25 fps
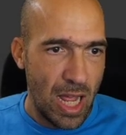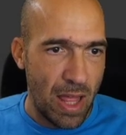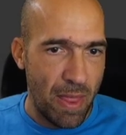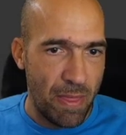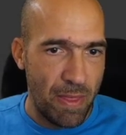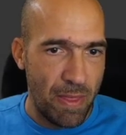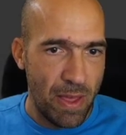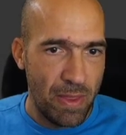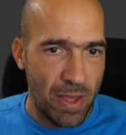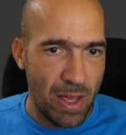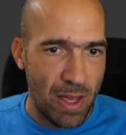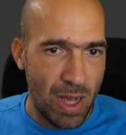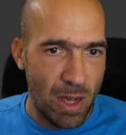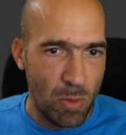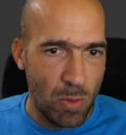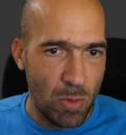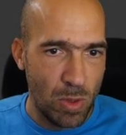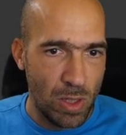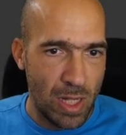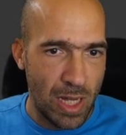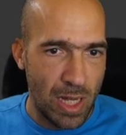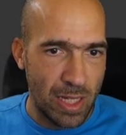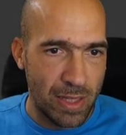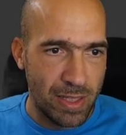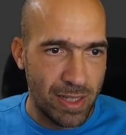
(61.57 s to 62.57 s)
and then I
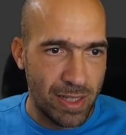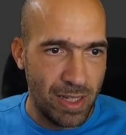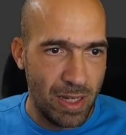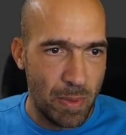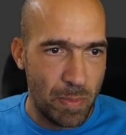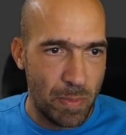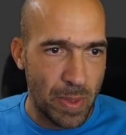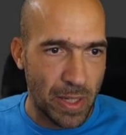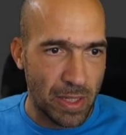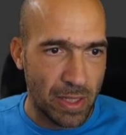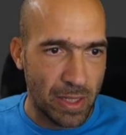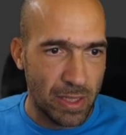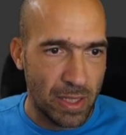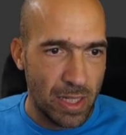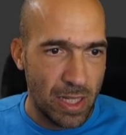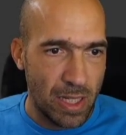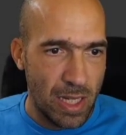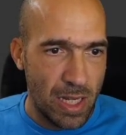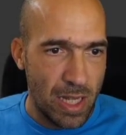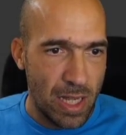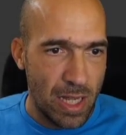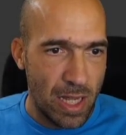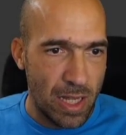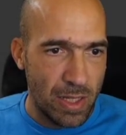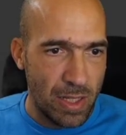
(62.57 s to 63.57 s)
will add clipping,
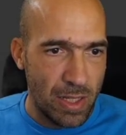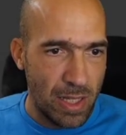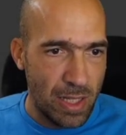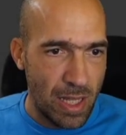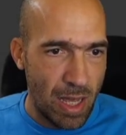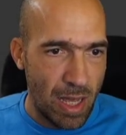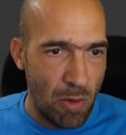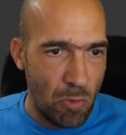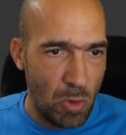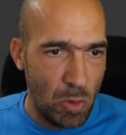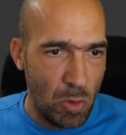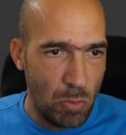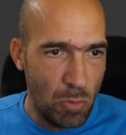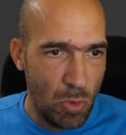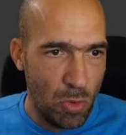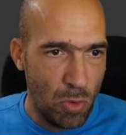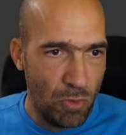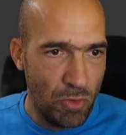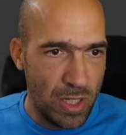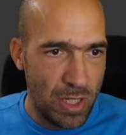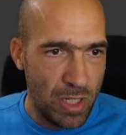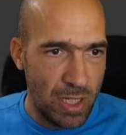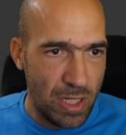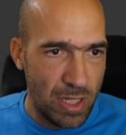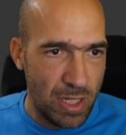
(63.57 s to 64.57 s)
and then I will
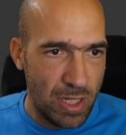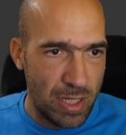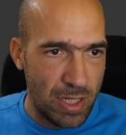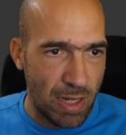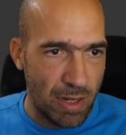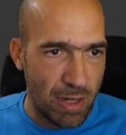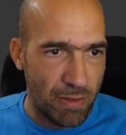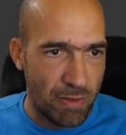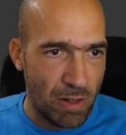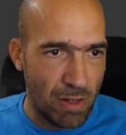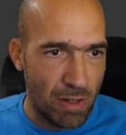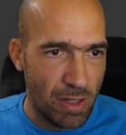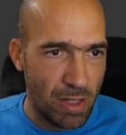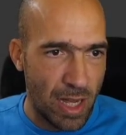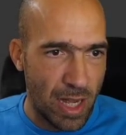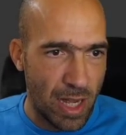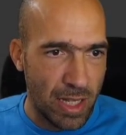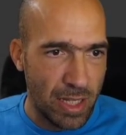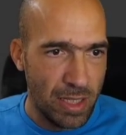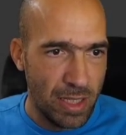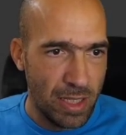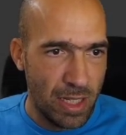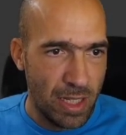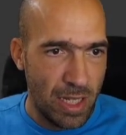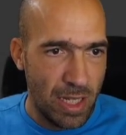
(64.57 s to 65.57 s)
move this central
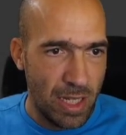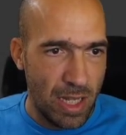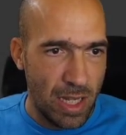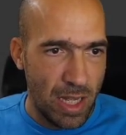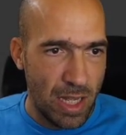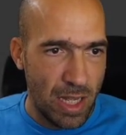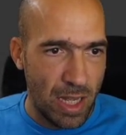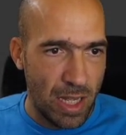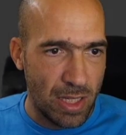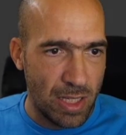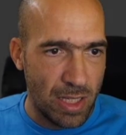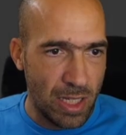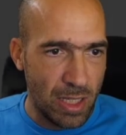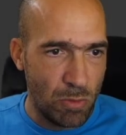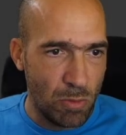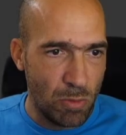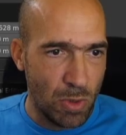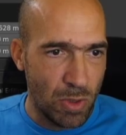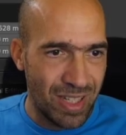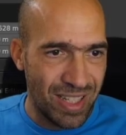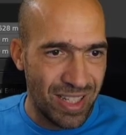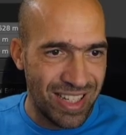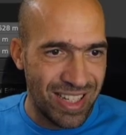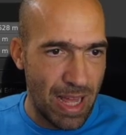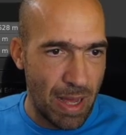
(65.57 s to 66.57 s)
line and
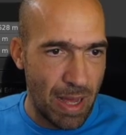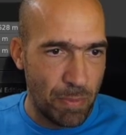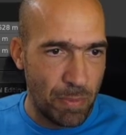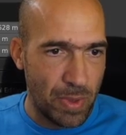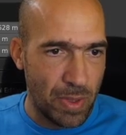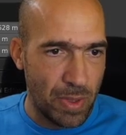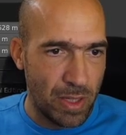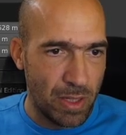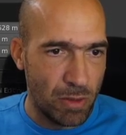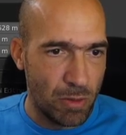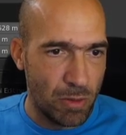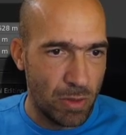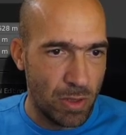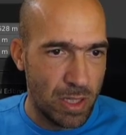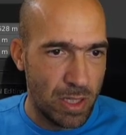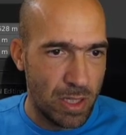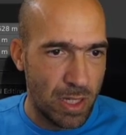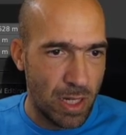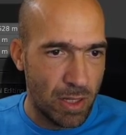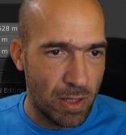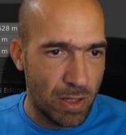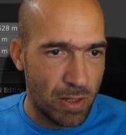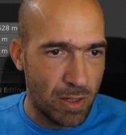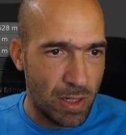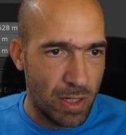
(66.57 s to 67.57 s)
it will snap into the
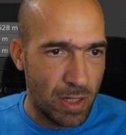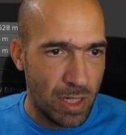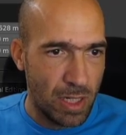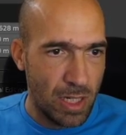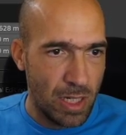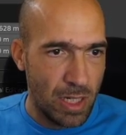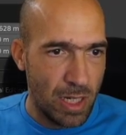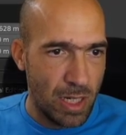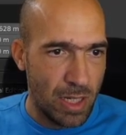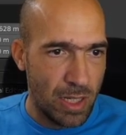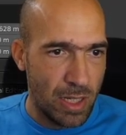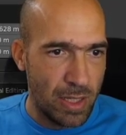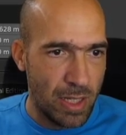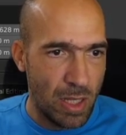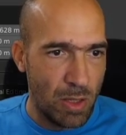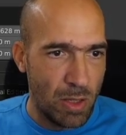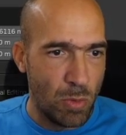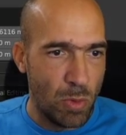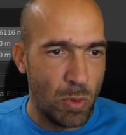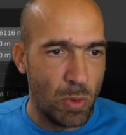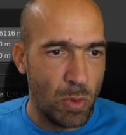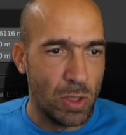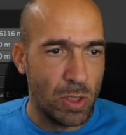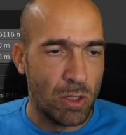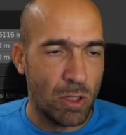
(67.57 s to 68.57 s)
center. And
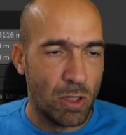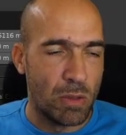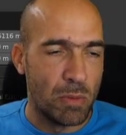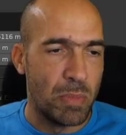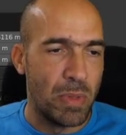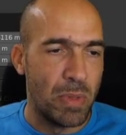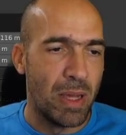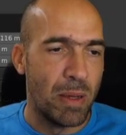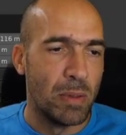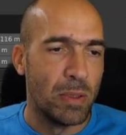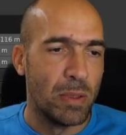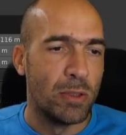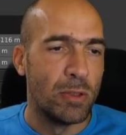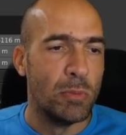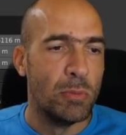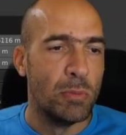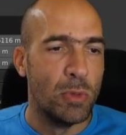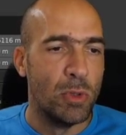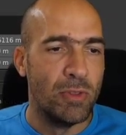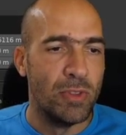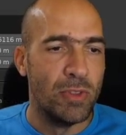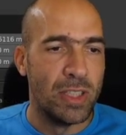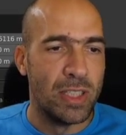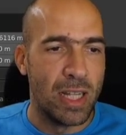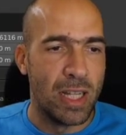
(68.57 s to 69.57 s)
then we will not be able to
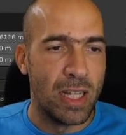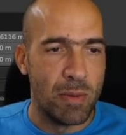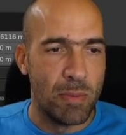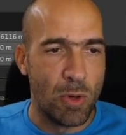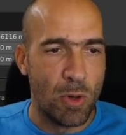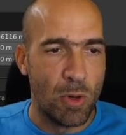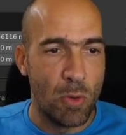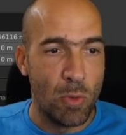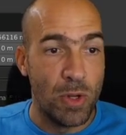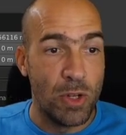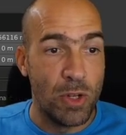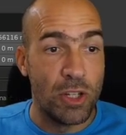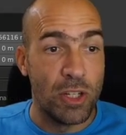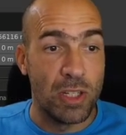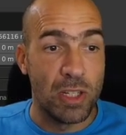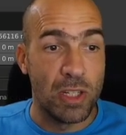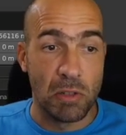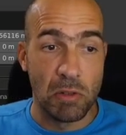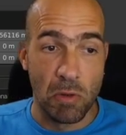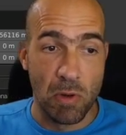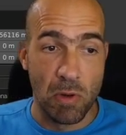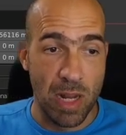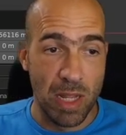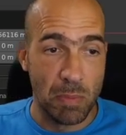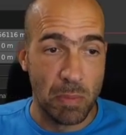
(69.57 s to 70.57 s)
move it anymore, which
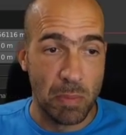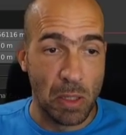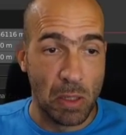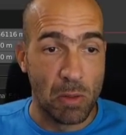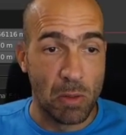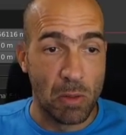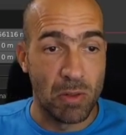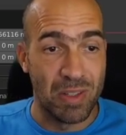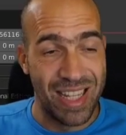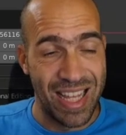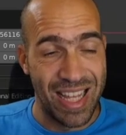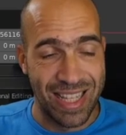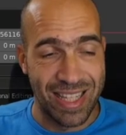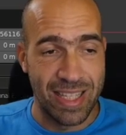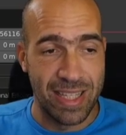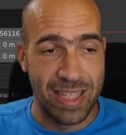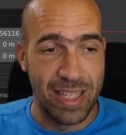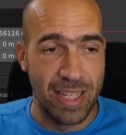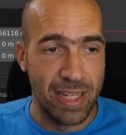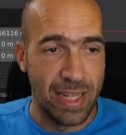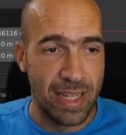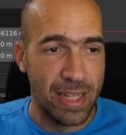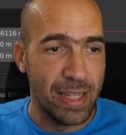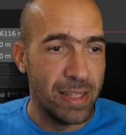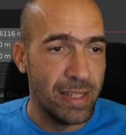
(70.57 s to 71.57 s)
is great because
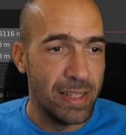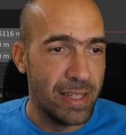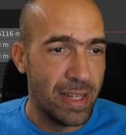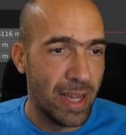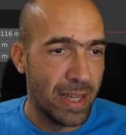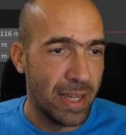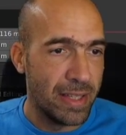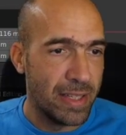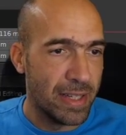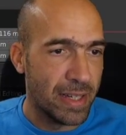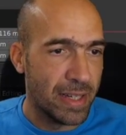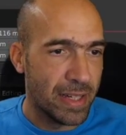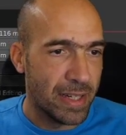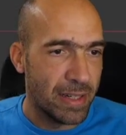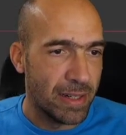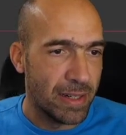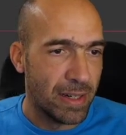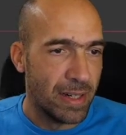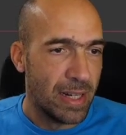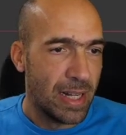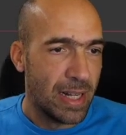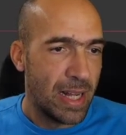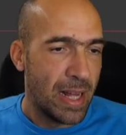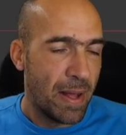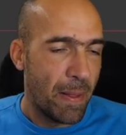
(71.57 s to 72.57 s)
that's the idea
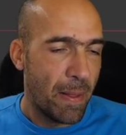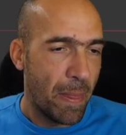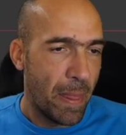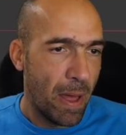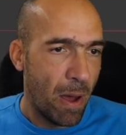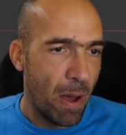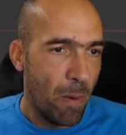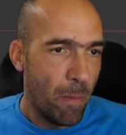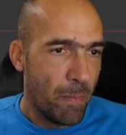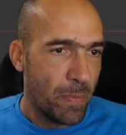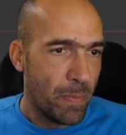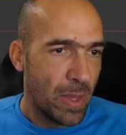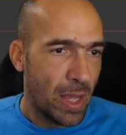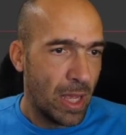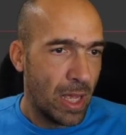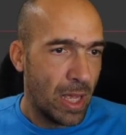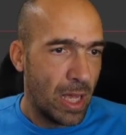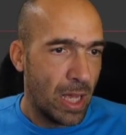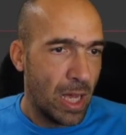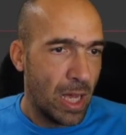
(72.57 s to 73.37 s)
here. Now